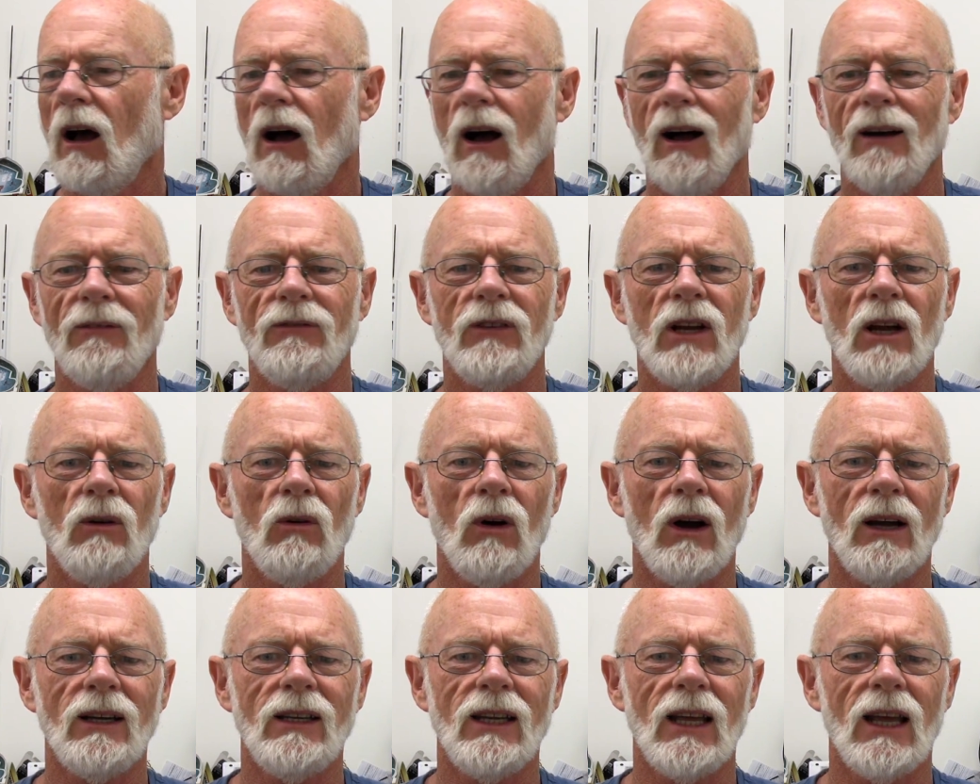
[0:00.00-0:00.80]
I've
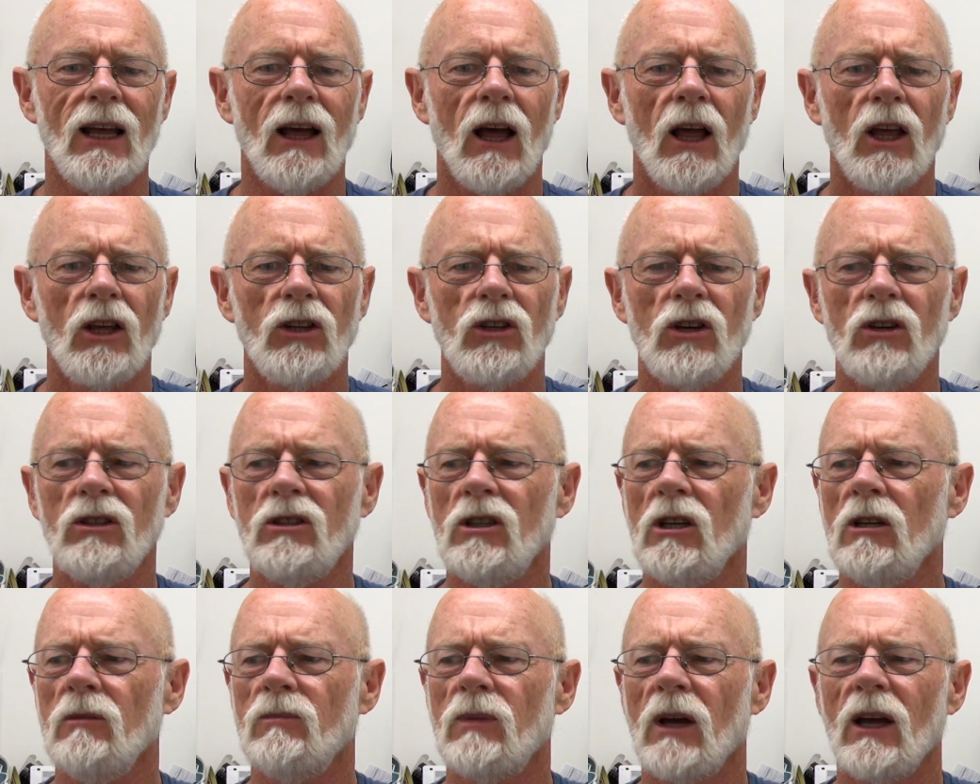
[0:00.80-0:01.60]
no idea.
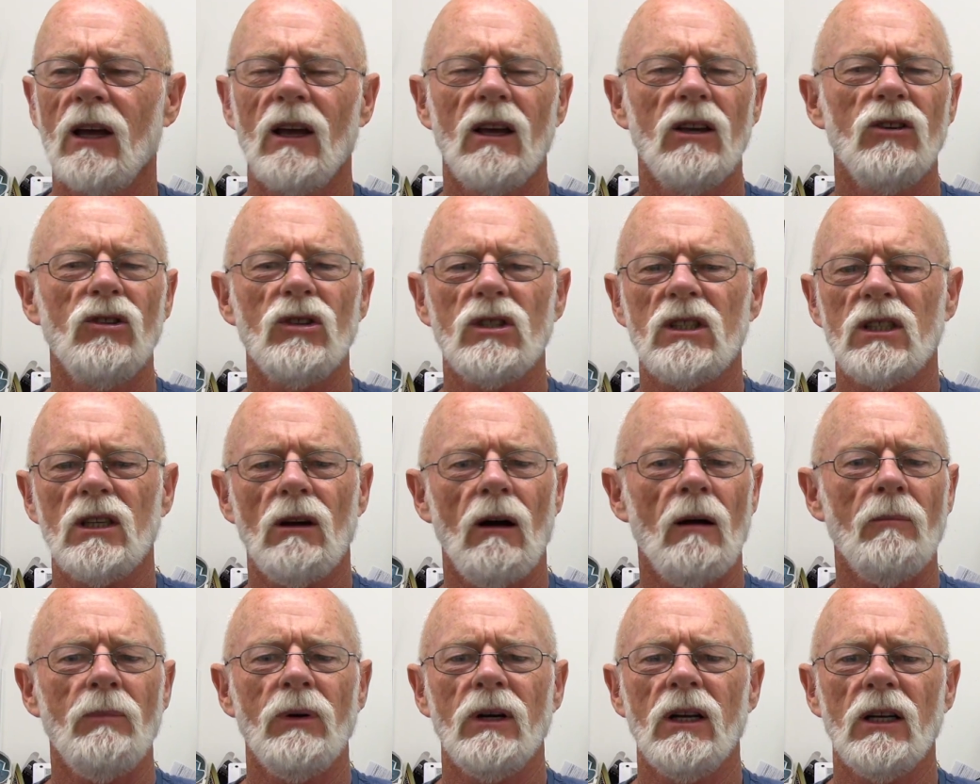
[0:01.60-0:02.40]
YouTube, you're so
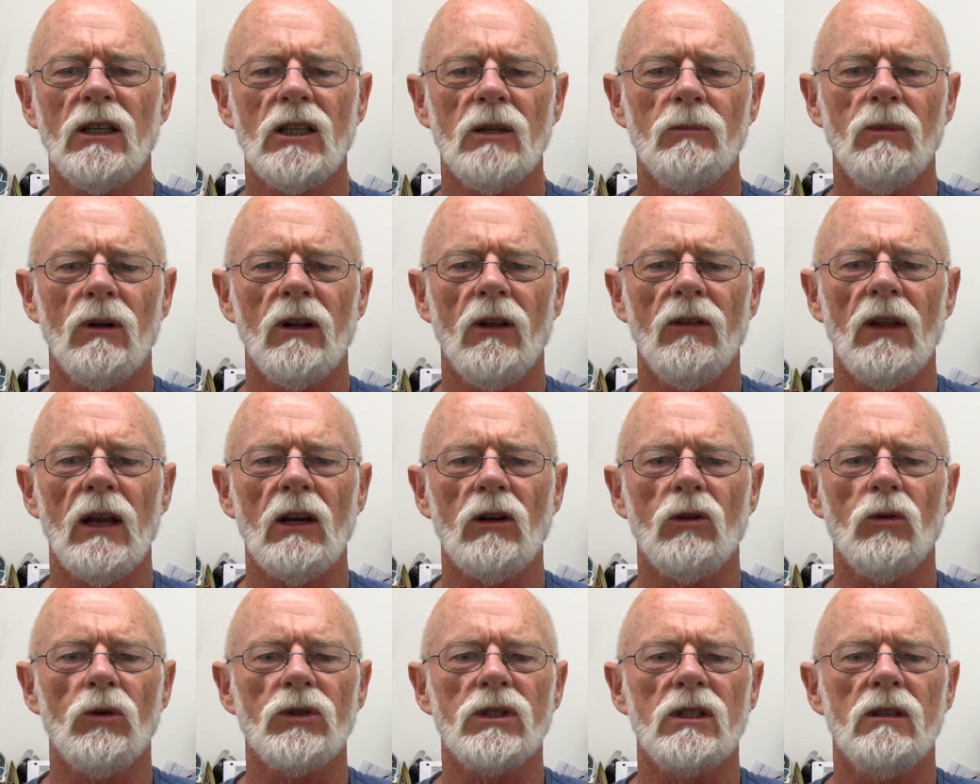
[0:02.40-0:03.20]
unpredictable. And then,
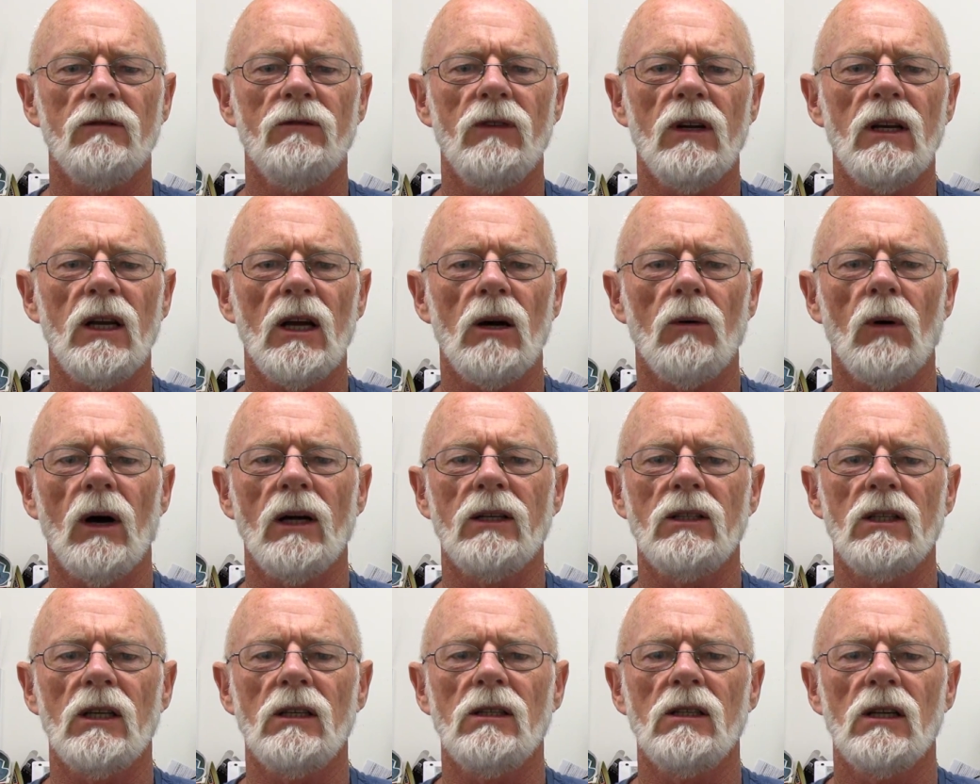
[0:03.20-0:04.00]
of course, the video I
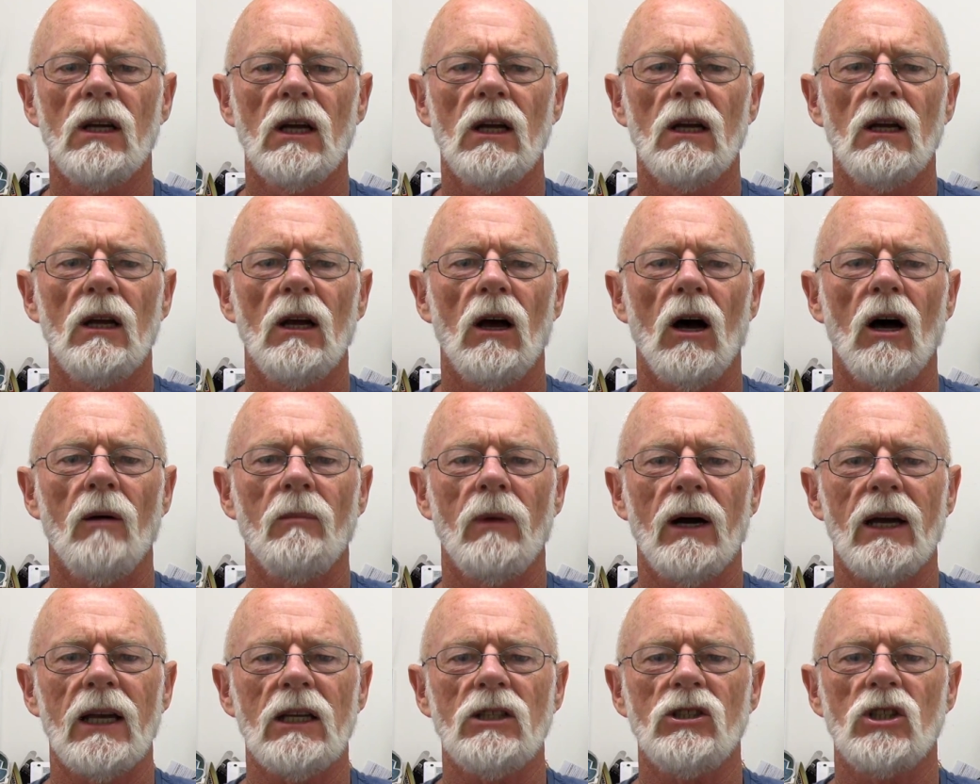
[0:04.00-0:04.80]
did on
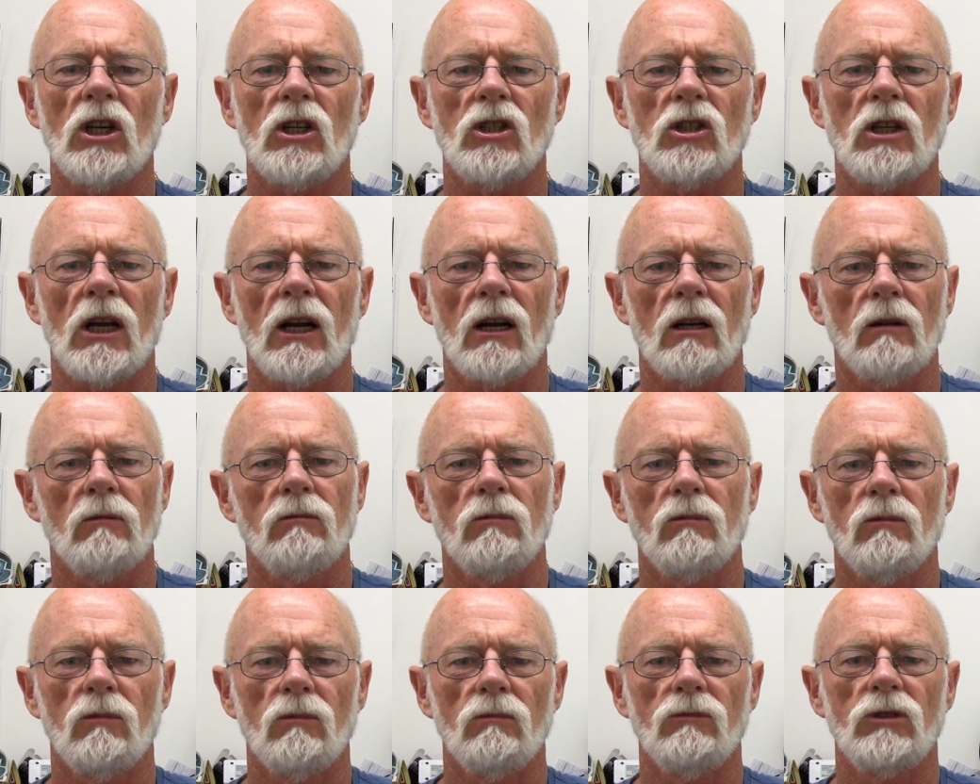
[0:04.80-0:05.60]
my XJet channel
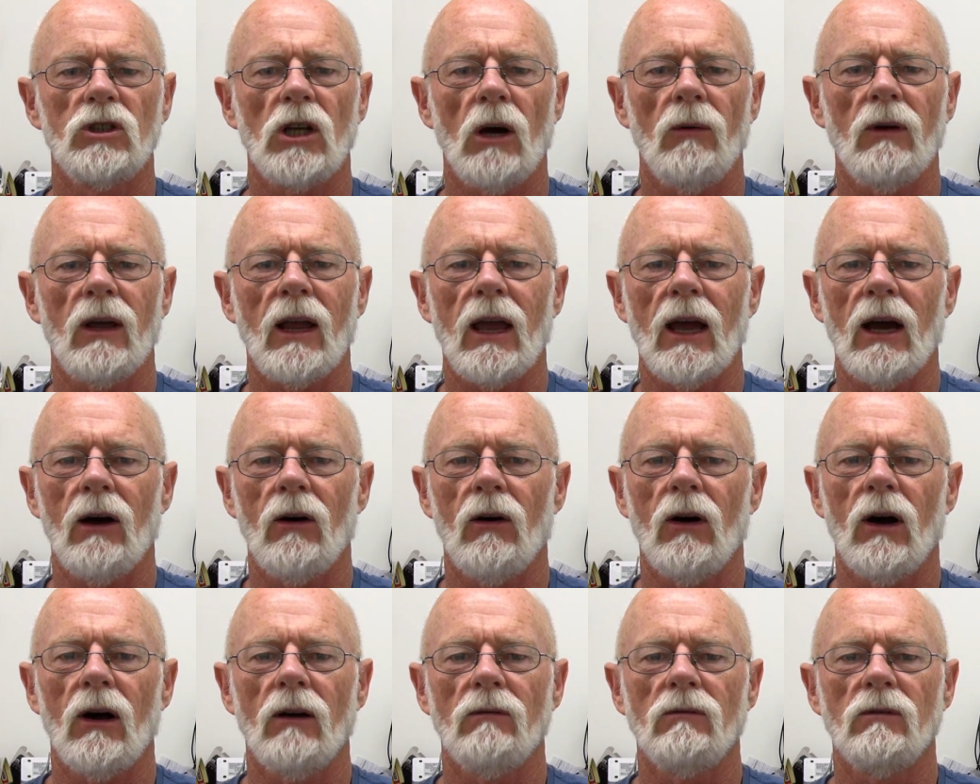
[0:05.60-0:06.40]
showing
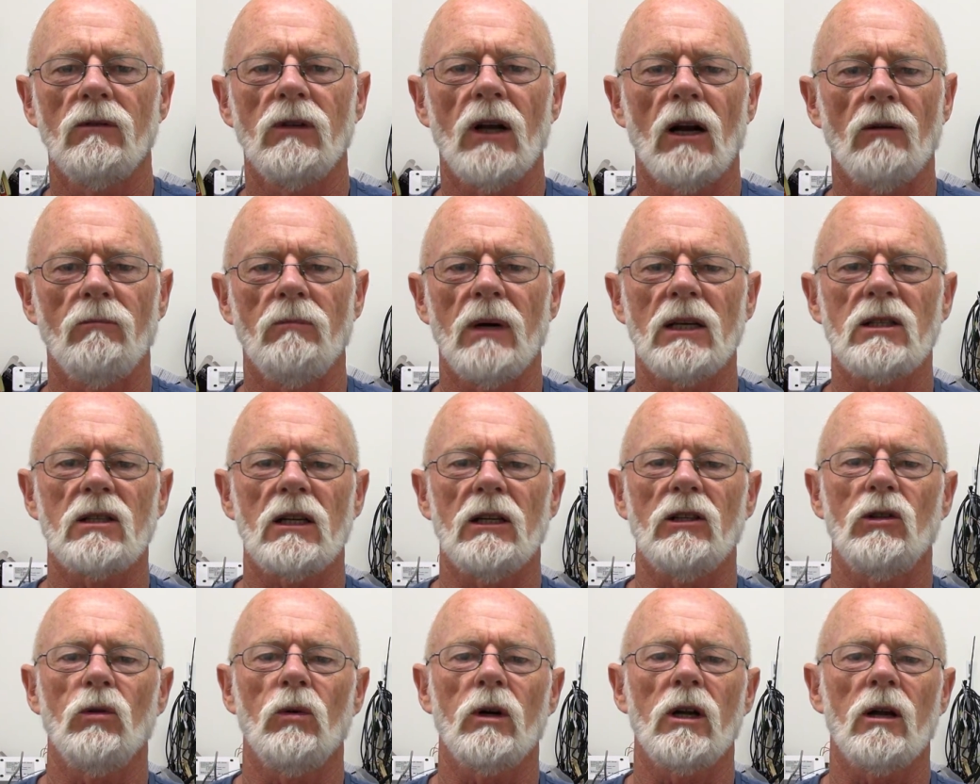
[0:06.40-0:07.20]
how,
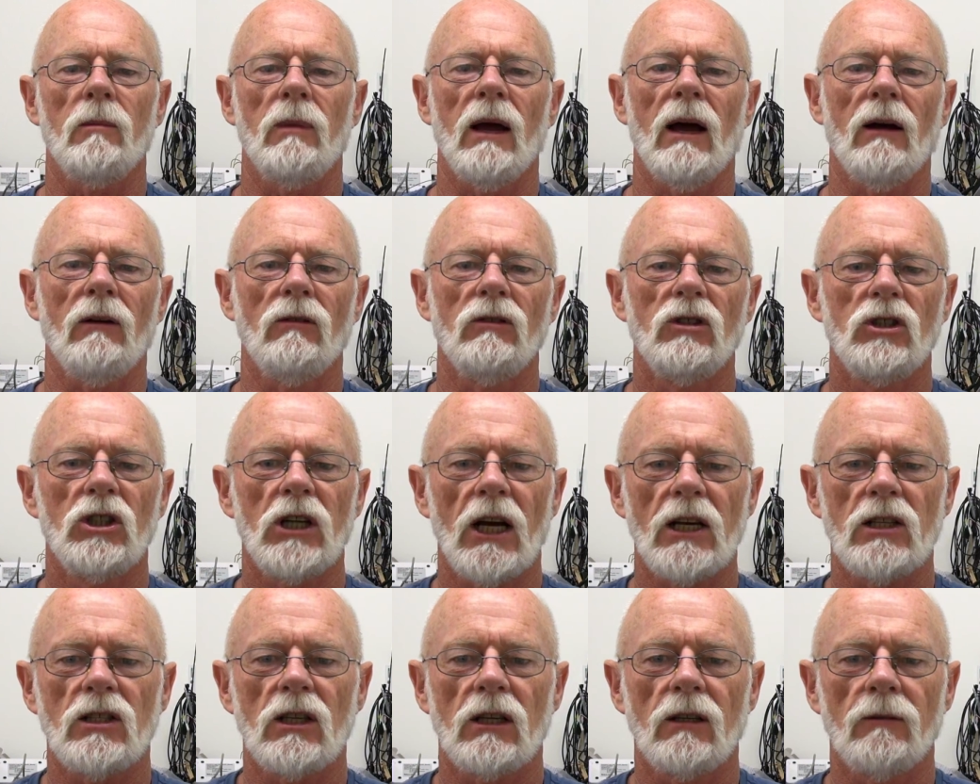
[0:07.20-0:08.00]
basically talking about
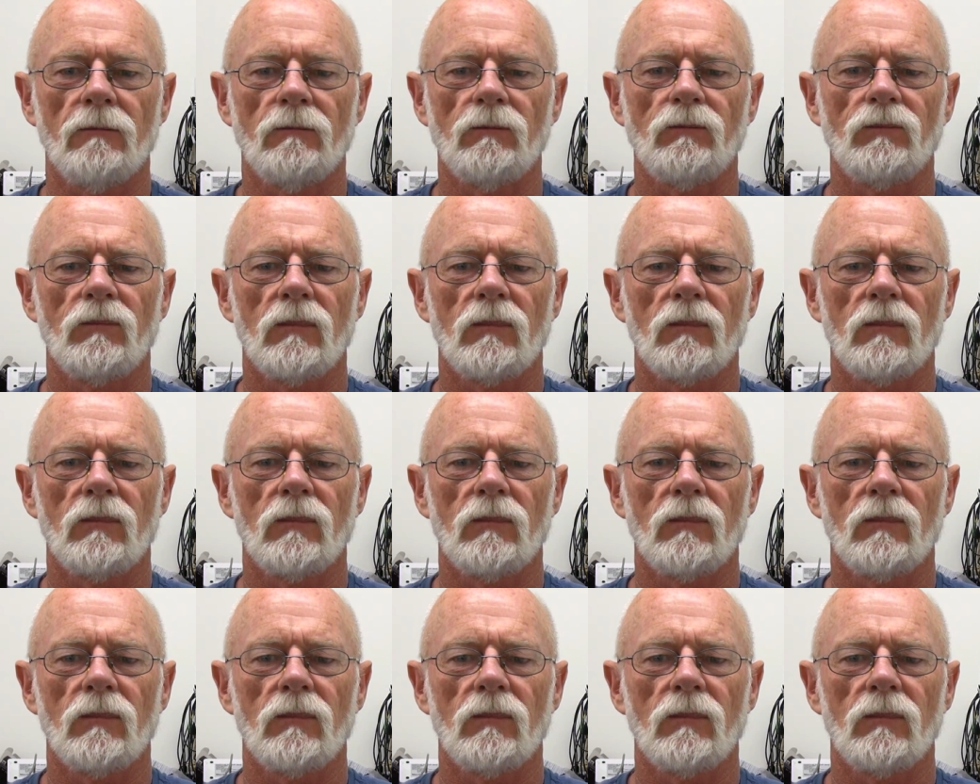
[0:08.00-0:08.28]
chasing